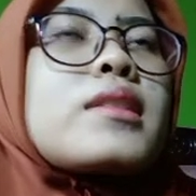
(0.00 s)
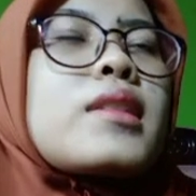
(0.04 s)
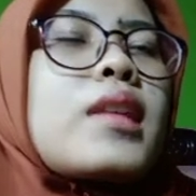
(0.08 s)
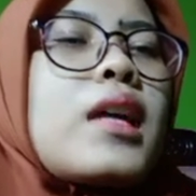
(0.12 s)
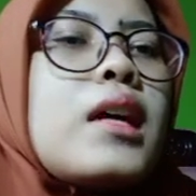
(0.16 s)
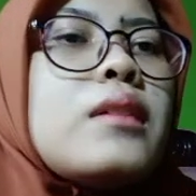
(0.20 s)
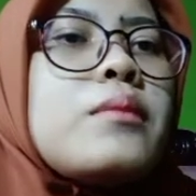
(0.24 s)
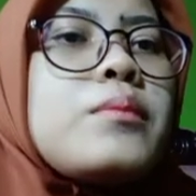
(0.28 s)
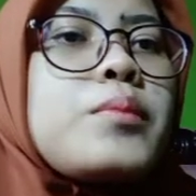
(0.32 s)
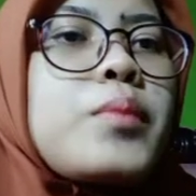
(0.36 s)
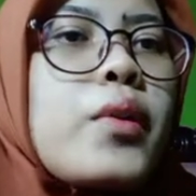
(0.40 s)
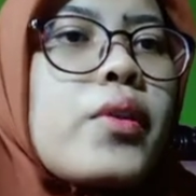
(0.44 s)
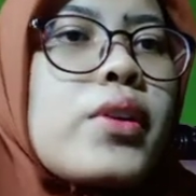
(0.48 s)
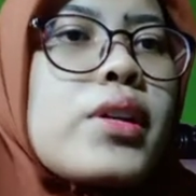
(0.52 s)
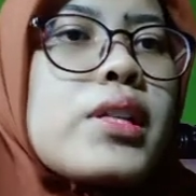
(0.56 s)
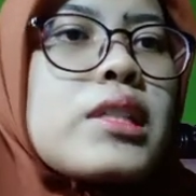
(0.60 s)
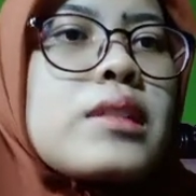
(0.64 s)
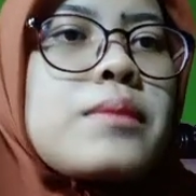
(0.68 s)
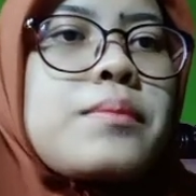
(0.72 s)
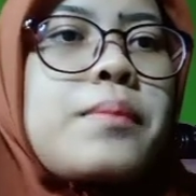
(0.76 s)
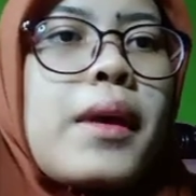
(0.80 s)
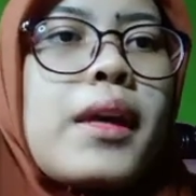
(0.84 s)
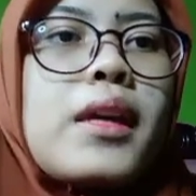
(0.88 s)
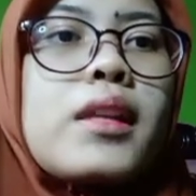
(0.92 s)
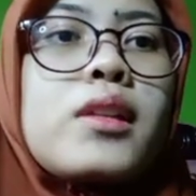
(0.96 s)
some points
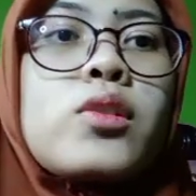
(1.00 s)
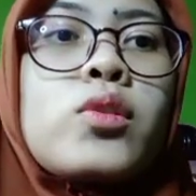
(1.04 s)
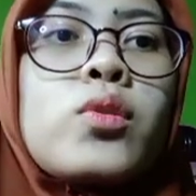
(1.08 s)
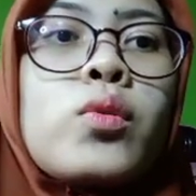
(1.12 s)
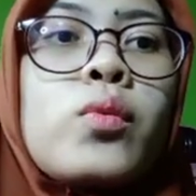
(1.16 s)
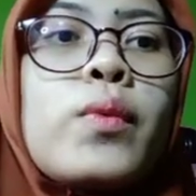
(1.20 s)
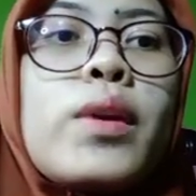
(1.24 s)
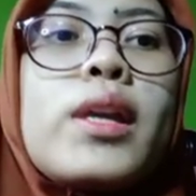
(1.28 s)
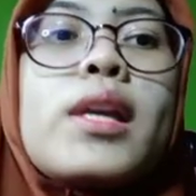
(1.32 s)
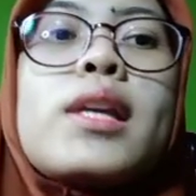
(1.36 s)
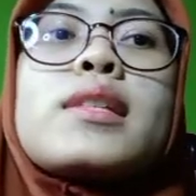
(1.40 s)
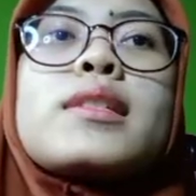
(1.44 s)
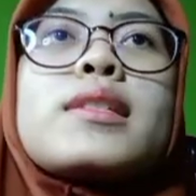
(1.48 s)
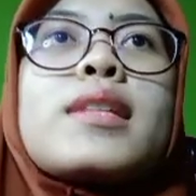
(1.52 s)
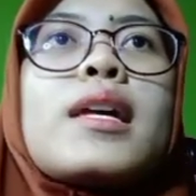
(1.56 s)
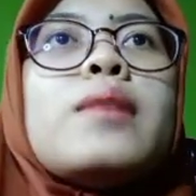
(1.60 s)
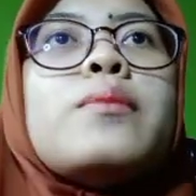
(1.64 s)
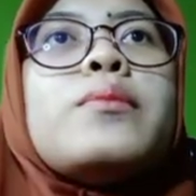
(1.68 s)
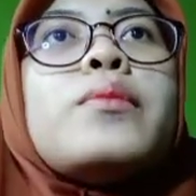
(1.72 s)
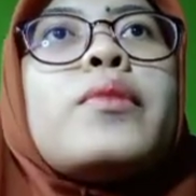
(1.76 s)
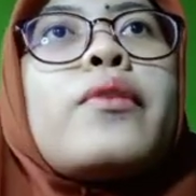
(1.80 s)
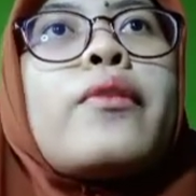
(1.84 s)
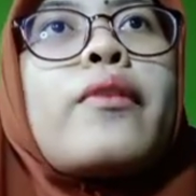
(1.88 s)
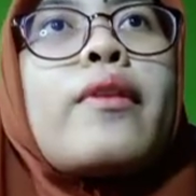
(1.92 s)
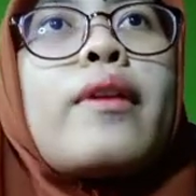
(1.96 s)
by doing
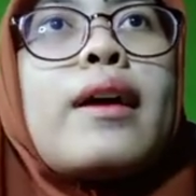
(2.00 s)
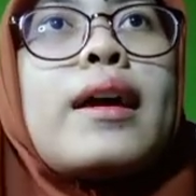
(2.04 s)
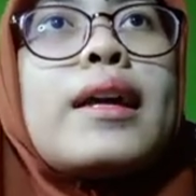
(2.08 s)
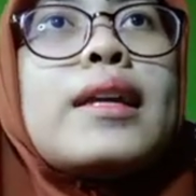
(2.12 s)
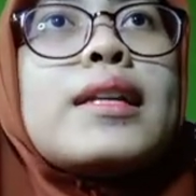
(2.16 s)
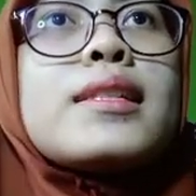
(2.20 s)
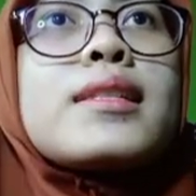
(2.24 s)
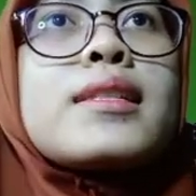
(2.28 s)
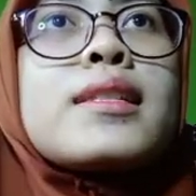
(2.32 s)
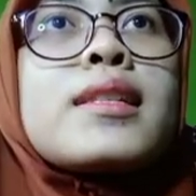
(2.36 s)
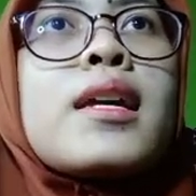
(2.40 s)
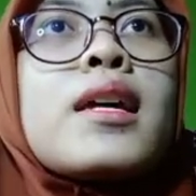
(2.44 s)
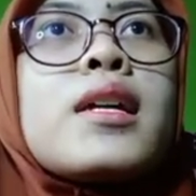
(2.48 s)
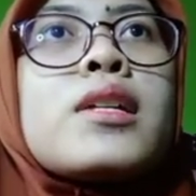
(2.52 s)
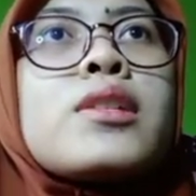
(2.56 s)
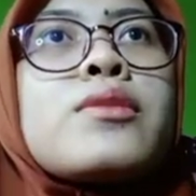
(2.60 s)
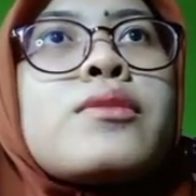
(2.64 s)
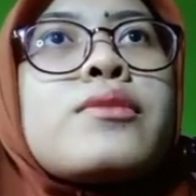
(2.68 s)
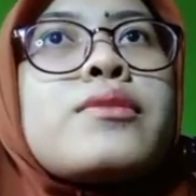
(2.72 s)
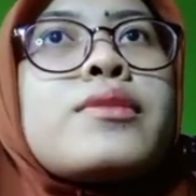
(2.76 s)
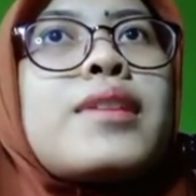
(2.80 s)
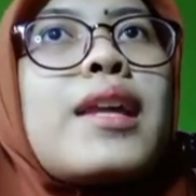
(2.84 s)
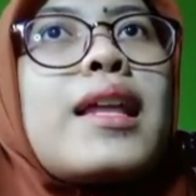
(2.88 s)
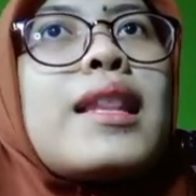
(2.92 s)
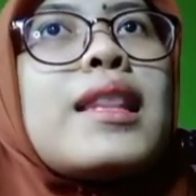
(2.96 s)
summarize to
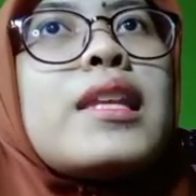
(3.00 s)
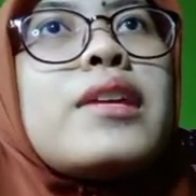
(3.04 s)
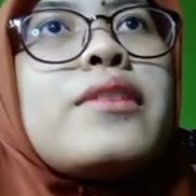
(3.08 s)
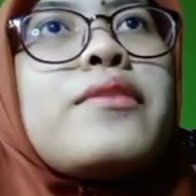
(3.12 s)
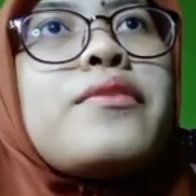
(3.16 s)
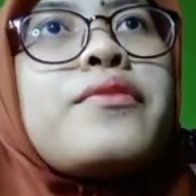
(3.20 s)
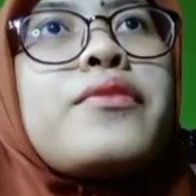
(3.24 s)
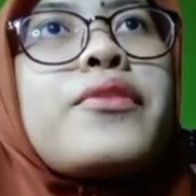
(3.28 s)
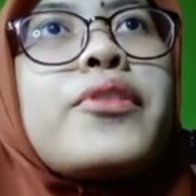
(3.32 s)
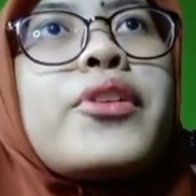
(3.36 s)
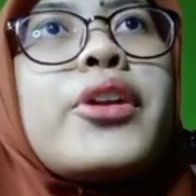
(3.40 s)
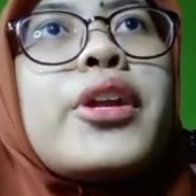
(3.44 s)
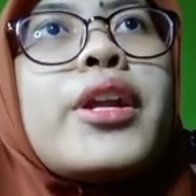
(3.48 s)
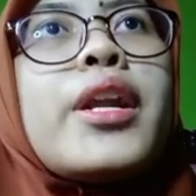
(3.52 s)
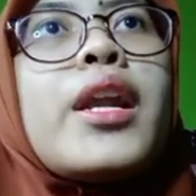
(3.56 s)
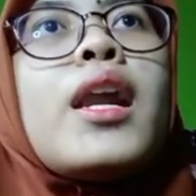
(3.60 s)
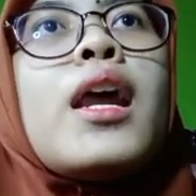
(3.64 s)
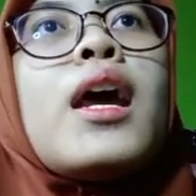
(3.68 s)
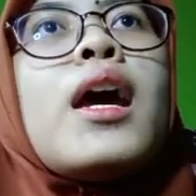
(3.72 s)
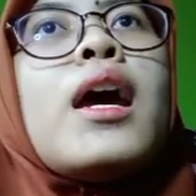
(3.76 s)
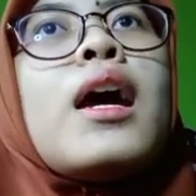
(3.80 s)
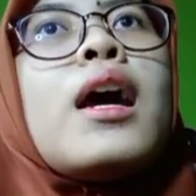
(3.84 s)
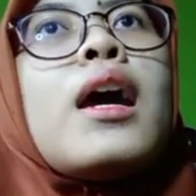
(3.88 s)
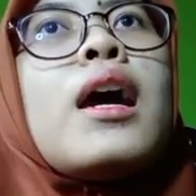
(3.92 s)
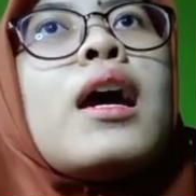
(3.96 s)
deliver
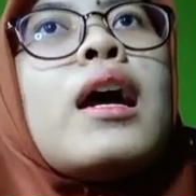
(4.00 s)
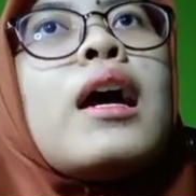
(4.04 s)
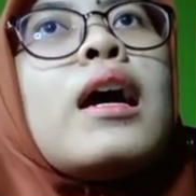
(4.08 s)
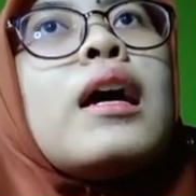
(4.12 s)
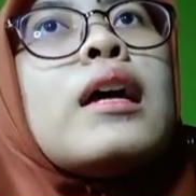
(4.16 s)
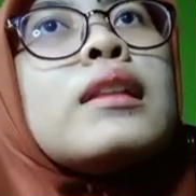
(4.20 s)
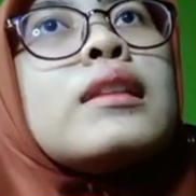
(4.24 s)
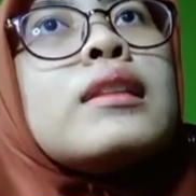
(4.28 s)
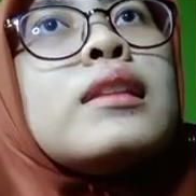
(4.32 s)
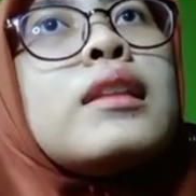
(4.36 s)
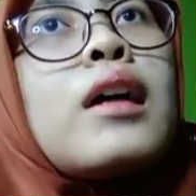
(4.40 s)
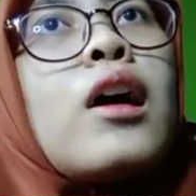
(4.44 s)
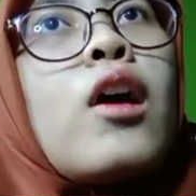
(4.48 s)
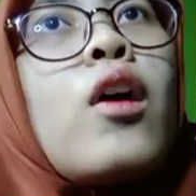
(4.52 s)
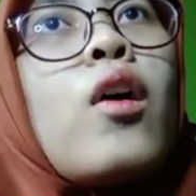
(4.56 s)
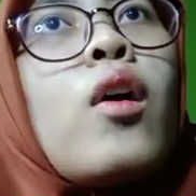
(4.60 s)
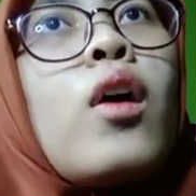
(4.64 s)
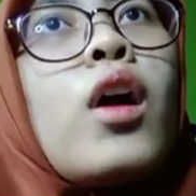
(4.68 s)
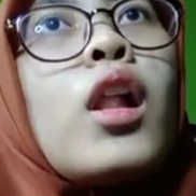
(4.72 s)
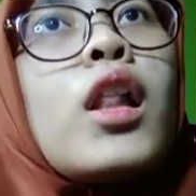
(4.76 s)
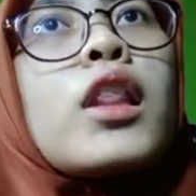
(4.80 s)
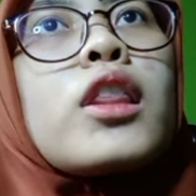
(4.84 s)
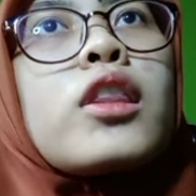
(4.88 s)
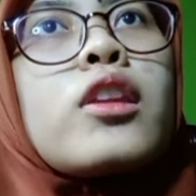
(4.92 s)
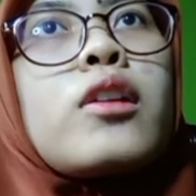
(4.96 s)
the
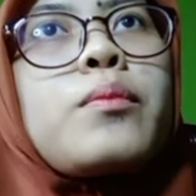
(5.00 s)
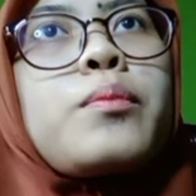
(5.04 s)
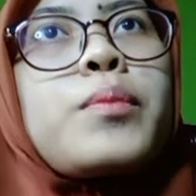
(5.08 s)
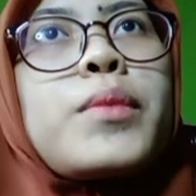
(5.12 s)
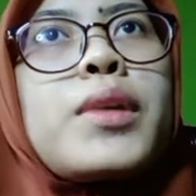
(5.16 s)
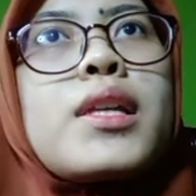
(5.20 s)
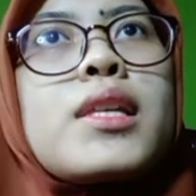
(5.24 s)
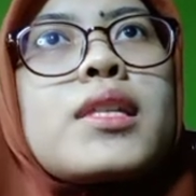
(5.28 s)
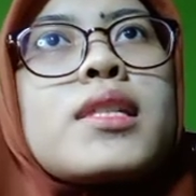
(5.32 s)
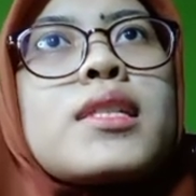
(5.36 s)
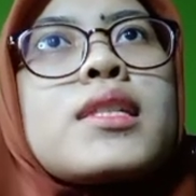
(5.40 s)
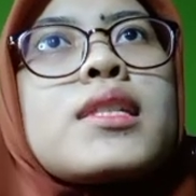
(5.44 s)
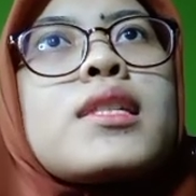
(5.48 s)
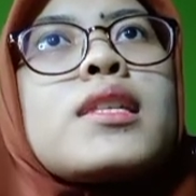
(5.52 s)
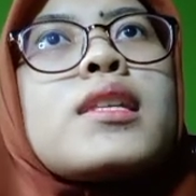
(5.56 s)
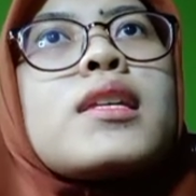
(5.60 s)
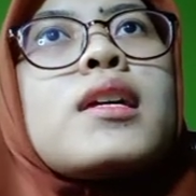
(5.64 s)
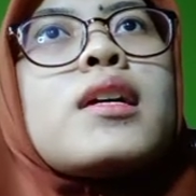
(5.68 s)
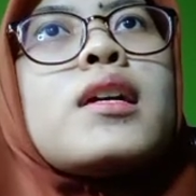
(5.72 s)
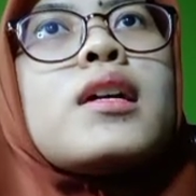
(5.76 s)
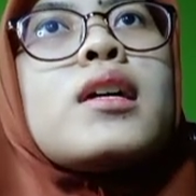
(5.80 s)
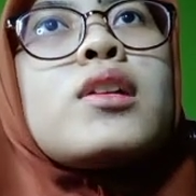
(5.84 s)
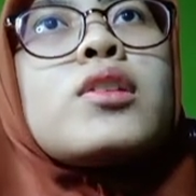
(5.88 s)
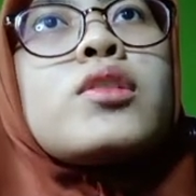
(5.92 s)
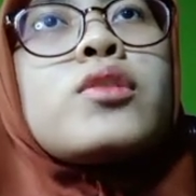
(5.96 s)
whole topics
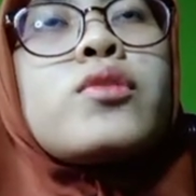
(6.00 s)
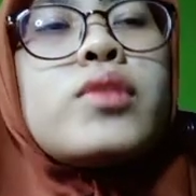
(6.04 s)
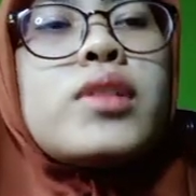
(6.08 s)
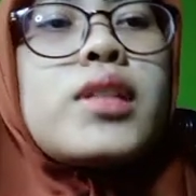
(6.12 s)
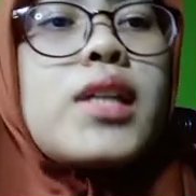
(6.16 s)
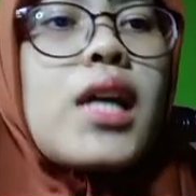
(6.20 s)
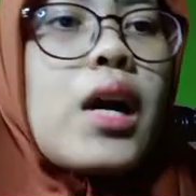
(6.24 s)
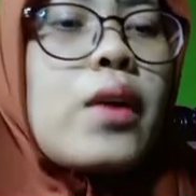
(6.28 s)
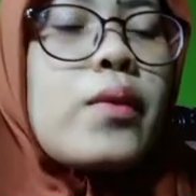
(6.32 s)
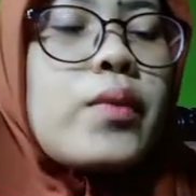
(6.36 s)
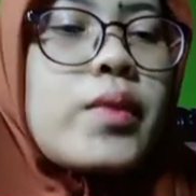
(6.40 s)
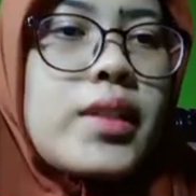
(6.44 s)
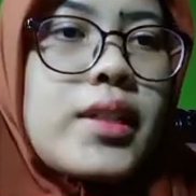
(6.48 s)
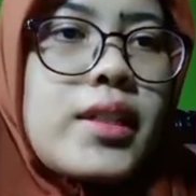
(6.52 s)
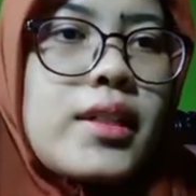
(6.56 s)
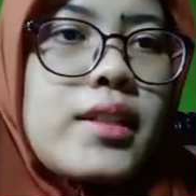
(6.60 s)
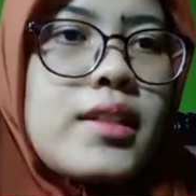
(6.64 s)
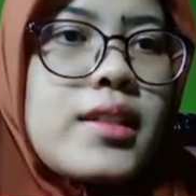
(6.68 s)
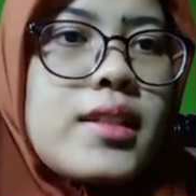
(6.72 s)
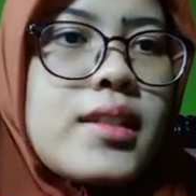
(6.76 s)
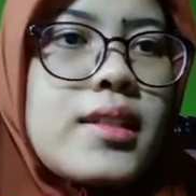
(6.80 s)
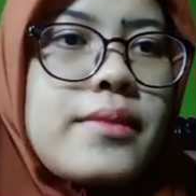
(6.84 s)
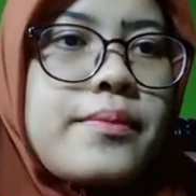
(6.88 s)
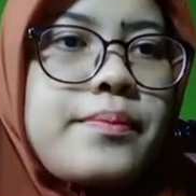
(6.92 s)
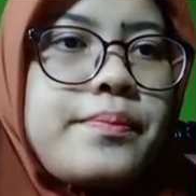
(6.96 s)
to the
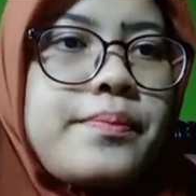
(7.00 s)
audience.